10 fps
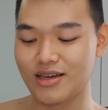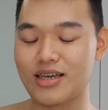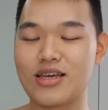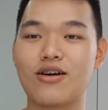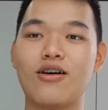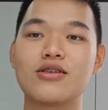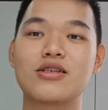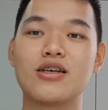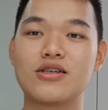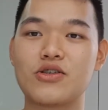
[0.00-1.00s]
He calls
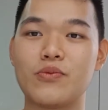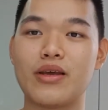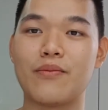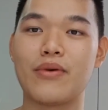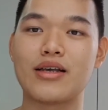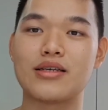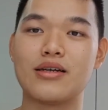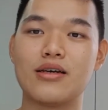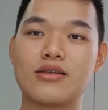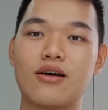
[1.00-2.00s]
us to be
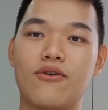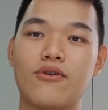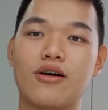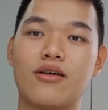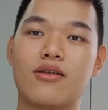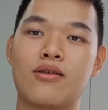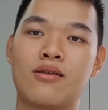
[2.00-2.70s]
ambassadors of earth.